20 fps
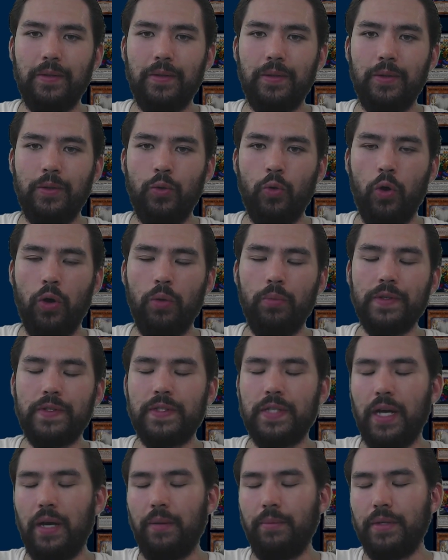Normal
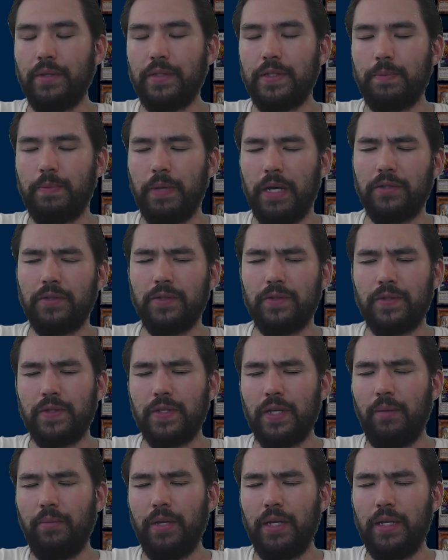summon, special
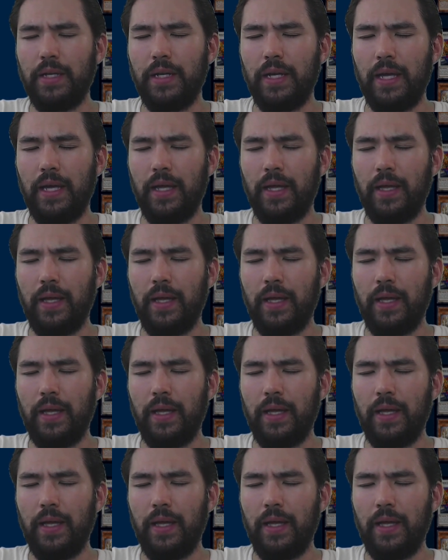summon